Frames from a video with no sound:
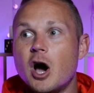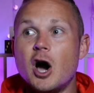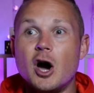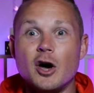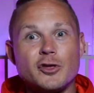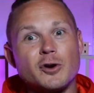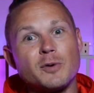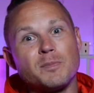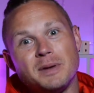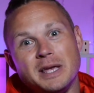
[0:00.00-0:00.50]

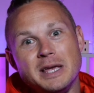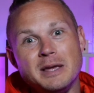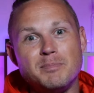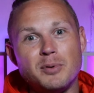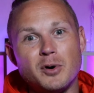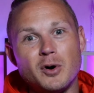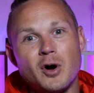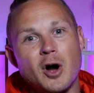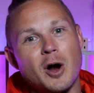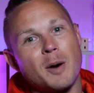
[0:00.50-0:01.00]
other
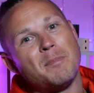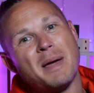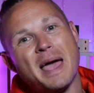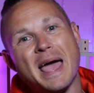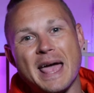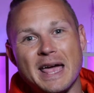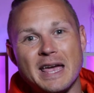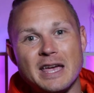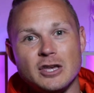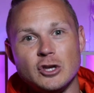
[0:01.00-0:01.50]
people are
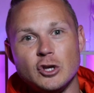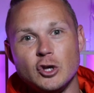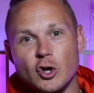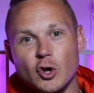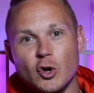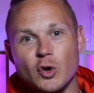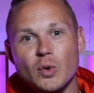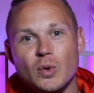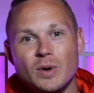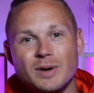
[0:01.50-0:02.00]
paying
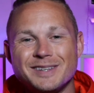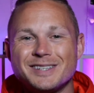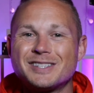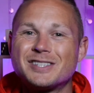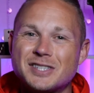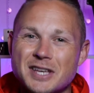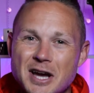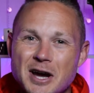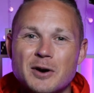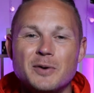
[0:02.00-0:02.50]
you.
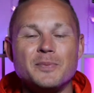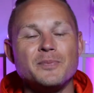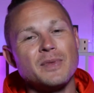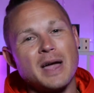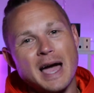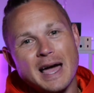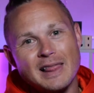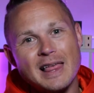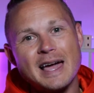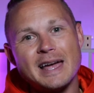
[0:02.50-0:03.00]
So
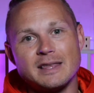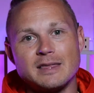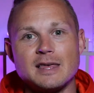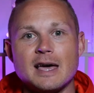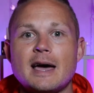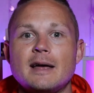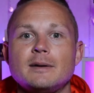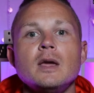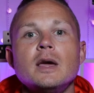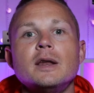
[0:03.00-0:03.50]
I like
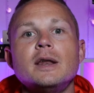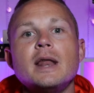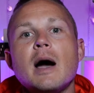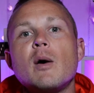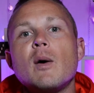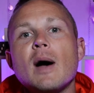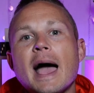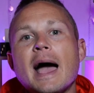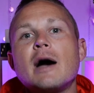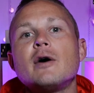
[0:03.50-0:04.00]
that.
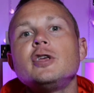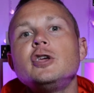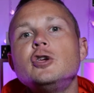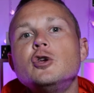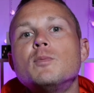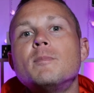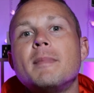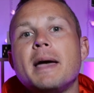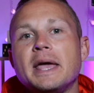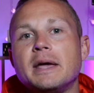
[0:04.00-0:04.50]
Now, how do
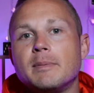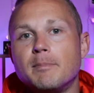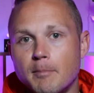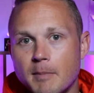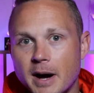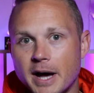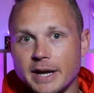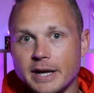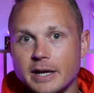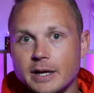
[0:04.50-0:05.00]
you make
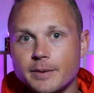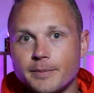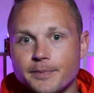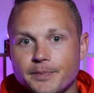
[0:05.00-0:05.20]
money?